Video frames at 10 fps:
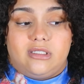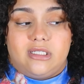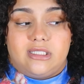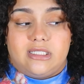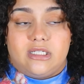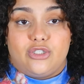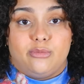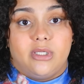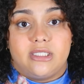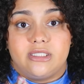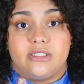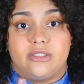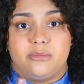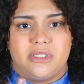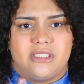Cause that's not your blood
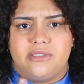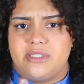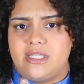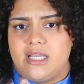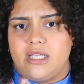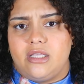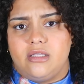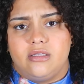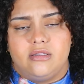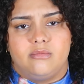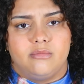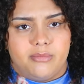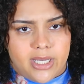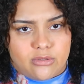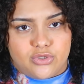sister, but still, it's like
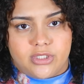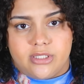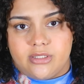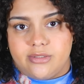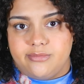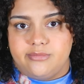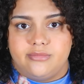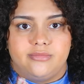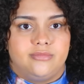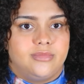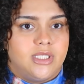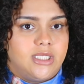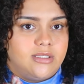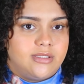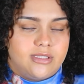boundaries.
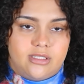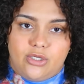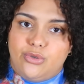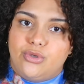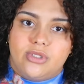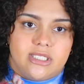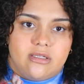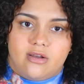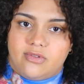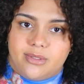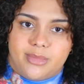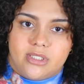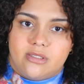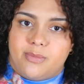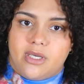You know that's off
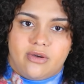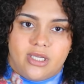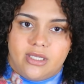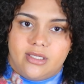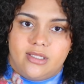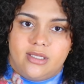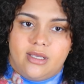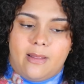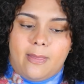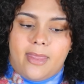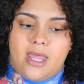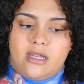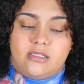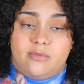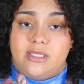limits. Period.
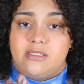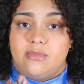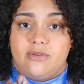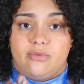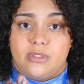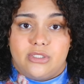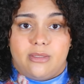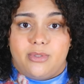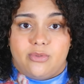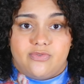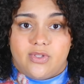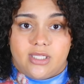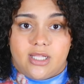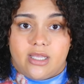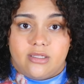And to me, it seemed like from the jump you was
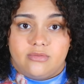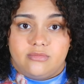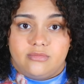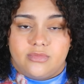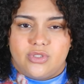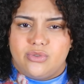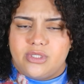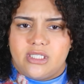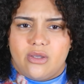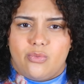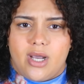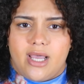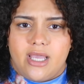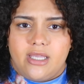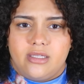feeling that. So it's like
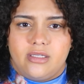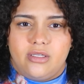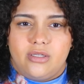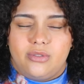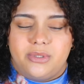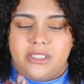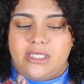why, you know.